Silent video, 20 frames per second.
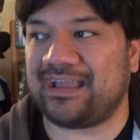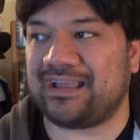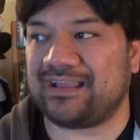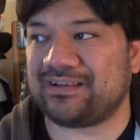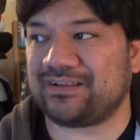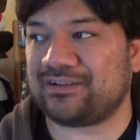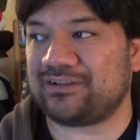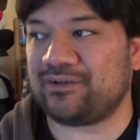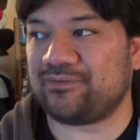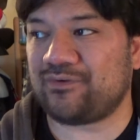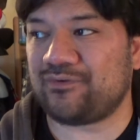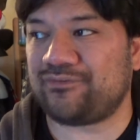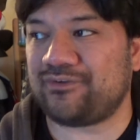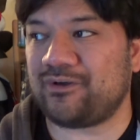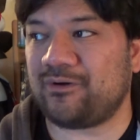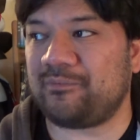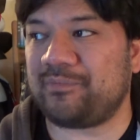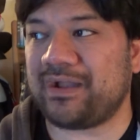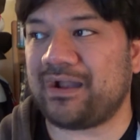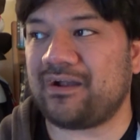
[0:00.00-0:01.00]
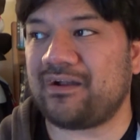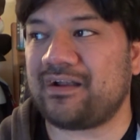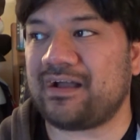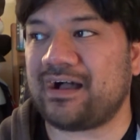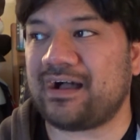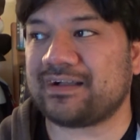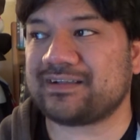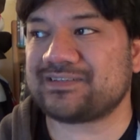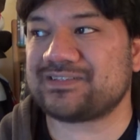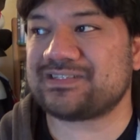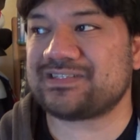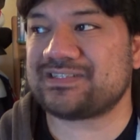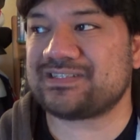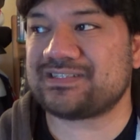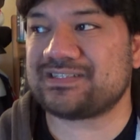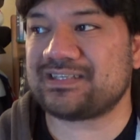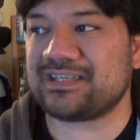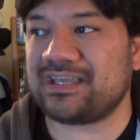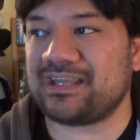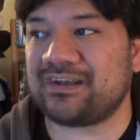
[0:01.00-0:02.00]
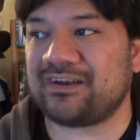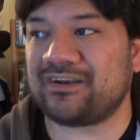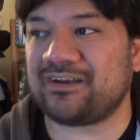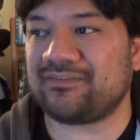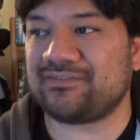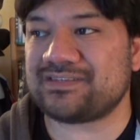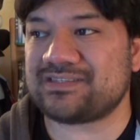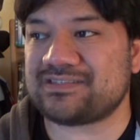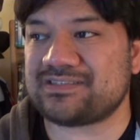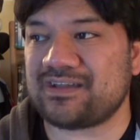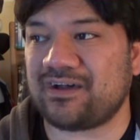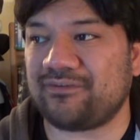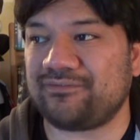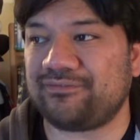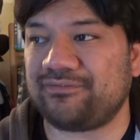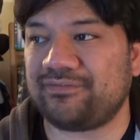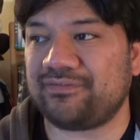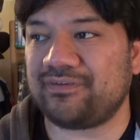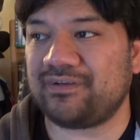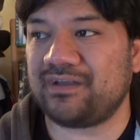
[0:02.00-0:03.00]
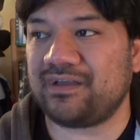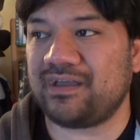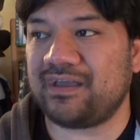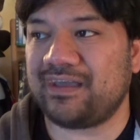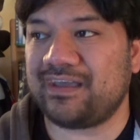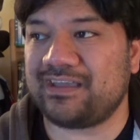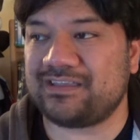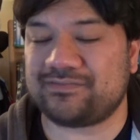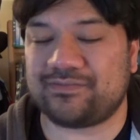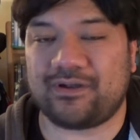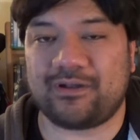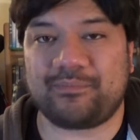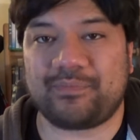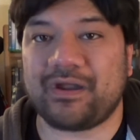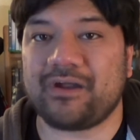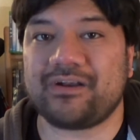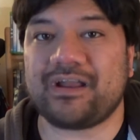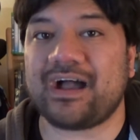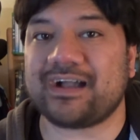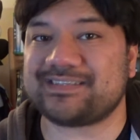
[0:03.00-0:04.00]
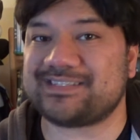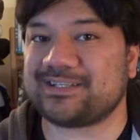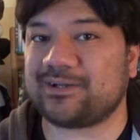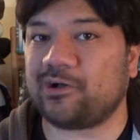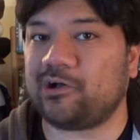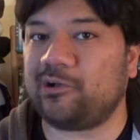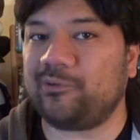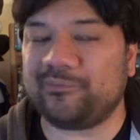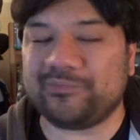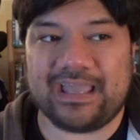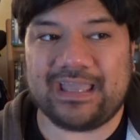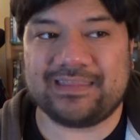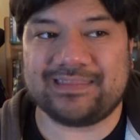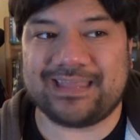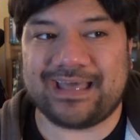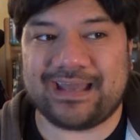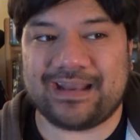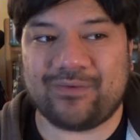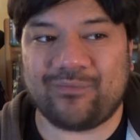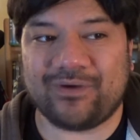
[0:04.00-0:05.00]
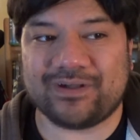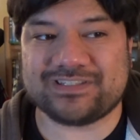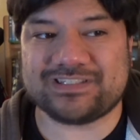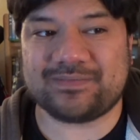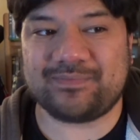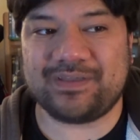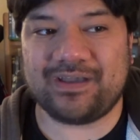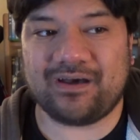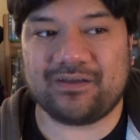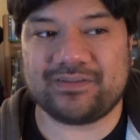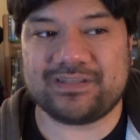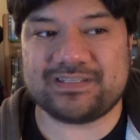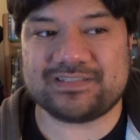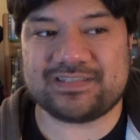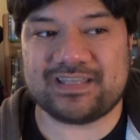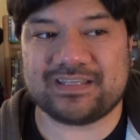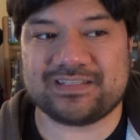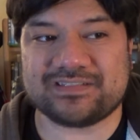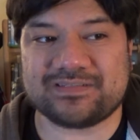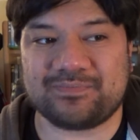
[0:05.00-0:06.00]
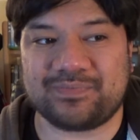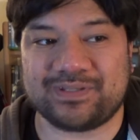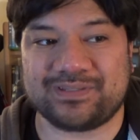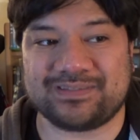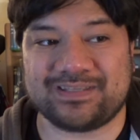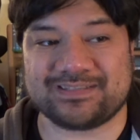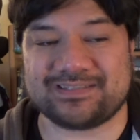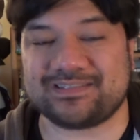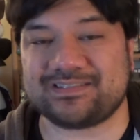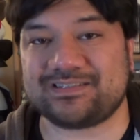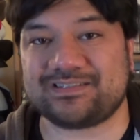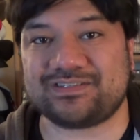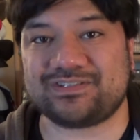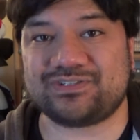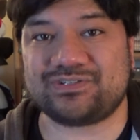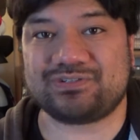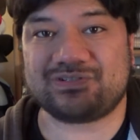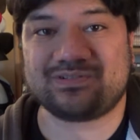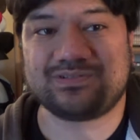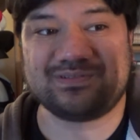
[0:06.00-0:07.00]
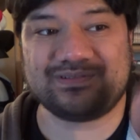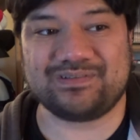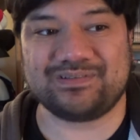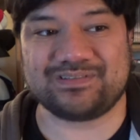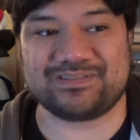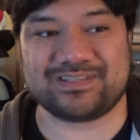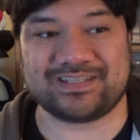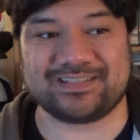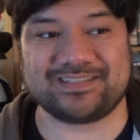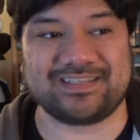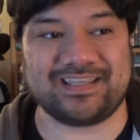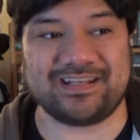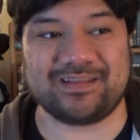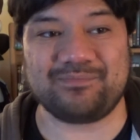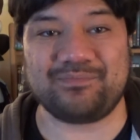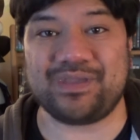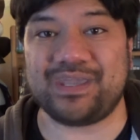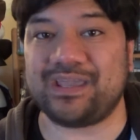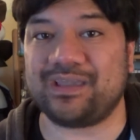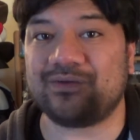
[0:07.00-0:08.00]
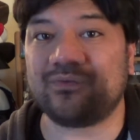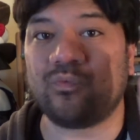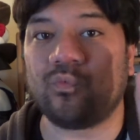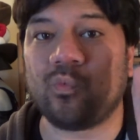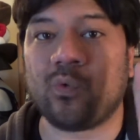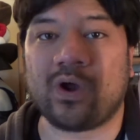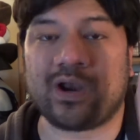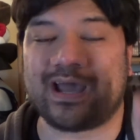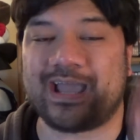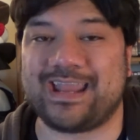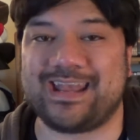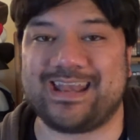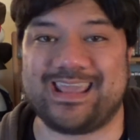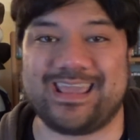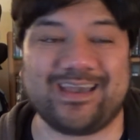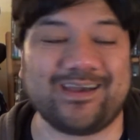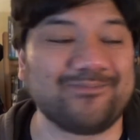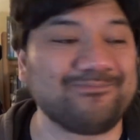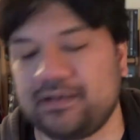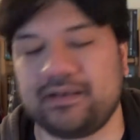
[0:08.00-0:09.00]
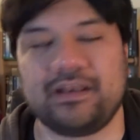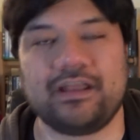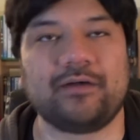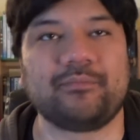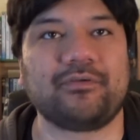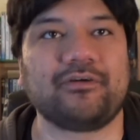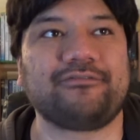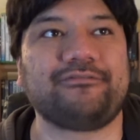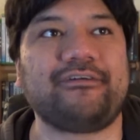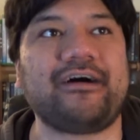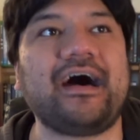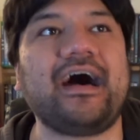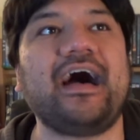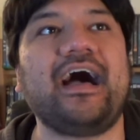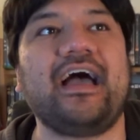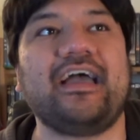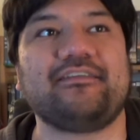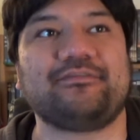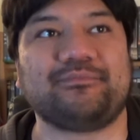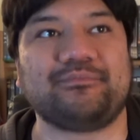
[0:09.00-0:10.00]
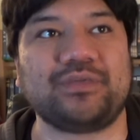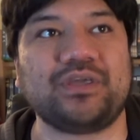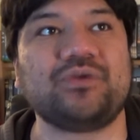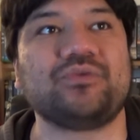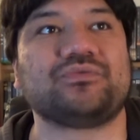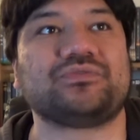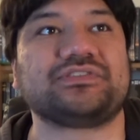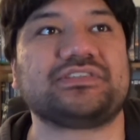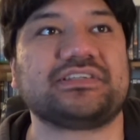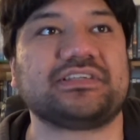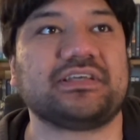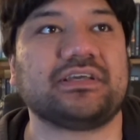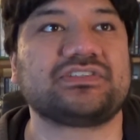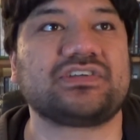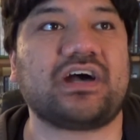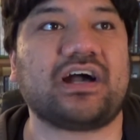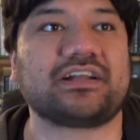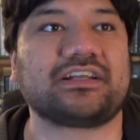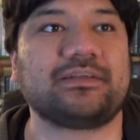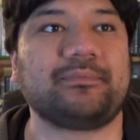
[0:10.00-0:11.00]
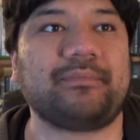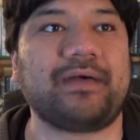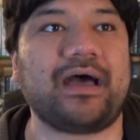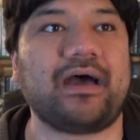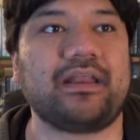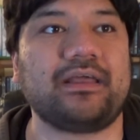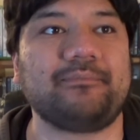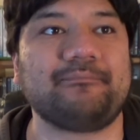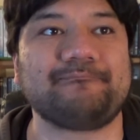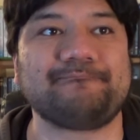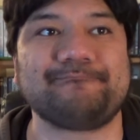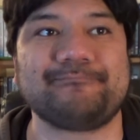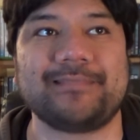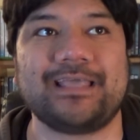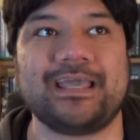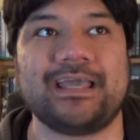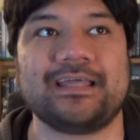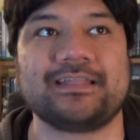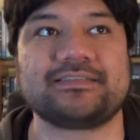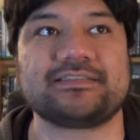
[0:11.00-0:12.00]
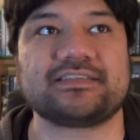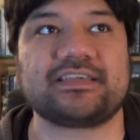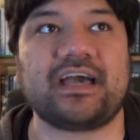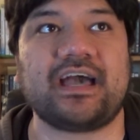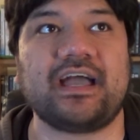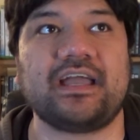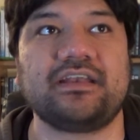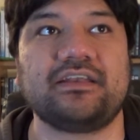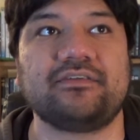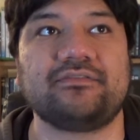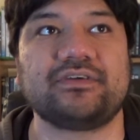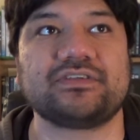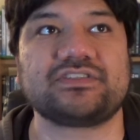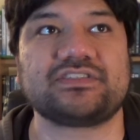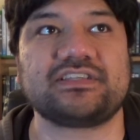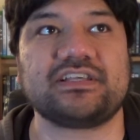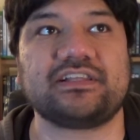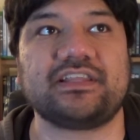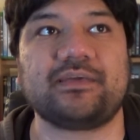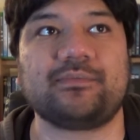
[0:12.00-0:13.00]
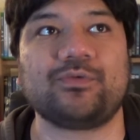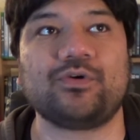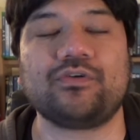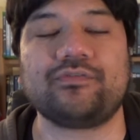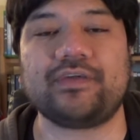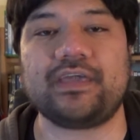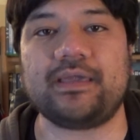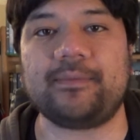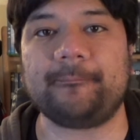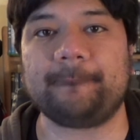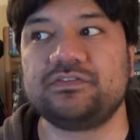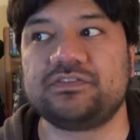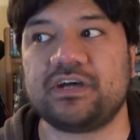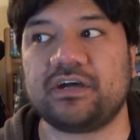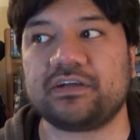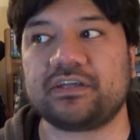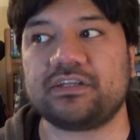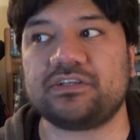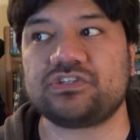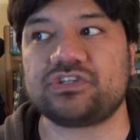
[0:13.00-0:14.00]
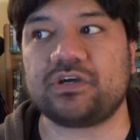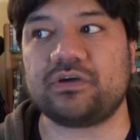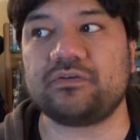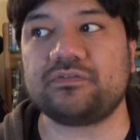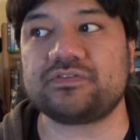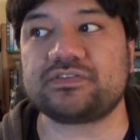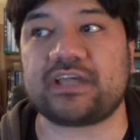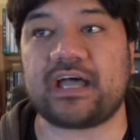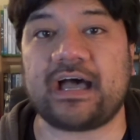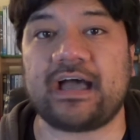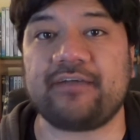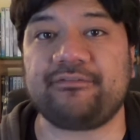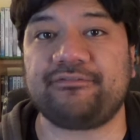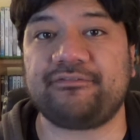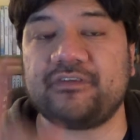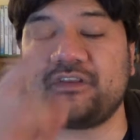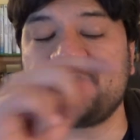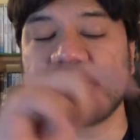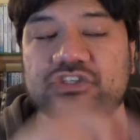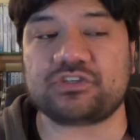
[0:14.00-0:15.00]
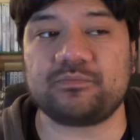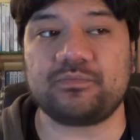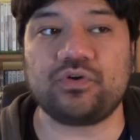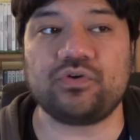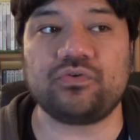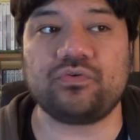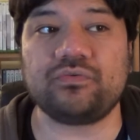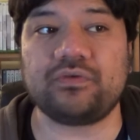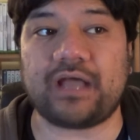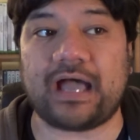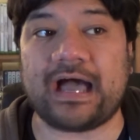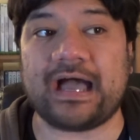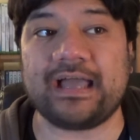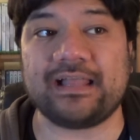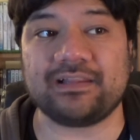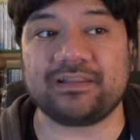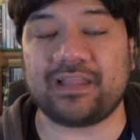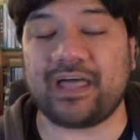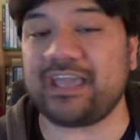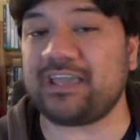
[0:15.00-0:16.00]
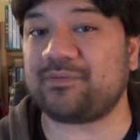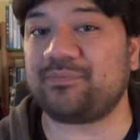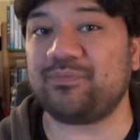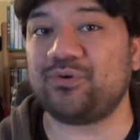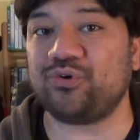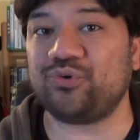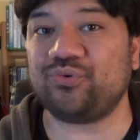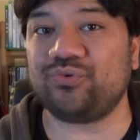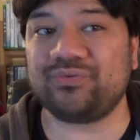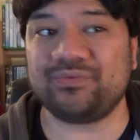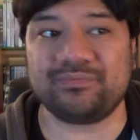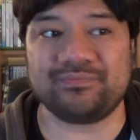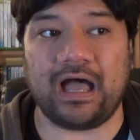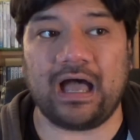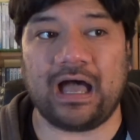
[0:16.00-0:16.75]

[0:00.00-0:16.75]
And Cloverfield Paradox in and of itself is very paradoxical in that it wants to be all these things but doesn't succeed in being one idea. Number five, Mute. Talked about it. It's kind of a silly movie. Duncan Jones, I finished Moon. I like Moon.